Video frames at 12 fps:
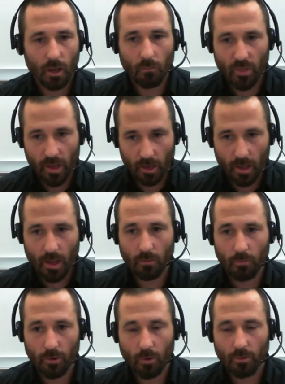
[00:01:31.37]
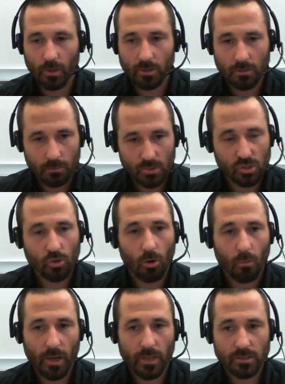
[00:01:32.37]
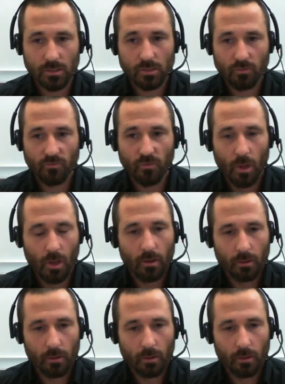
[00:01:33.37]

that carbon on a stock basis of